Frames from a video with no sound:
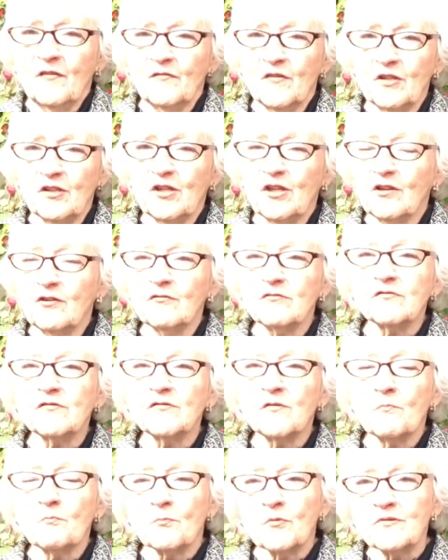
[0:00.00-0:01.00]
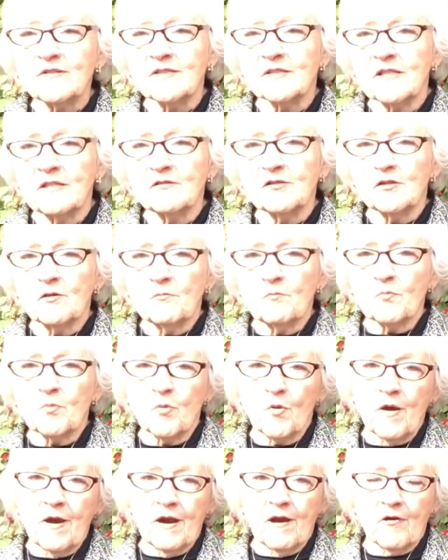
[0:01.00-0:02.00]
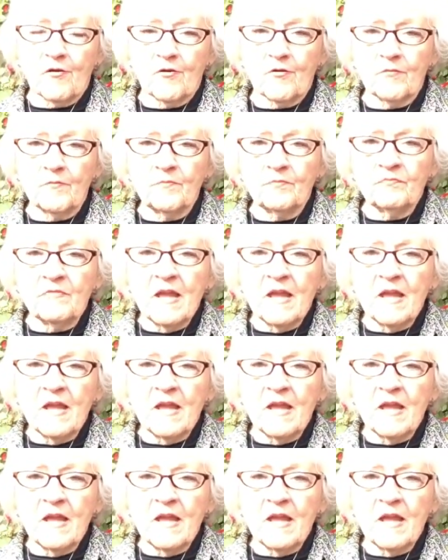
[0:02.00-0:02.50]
The years of persistent prayer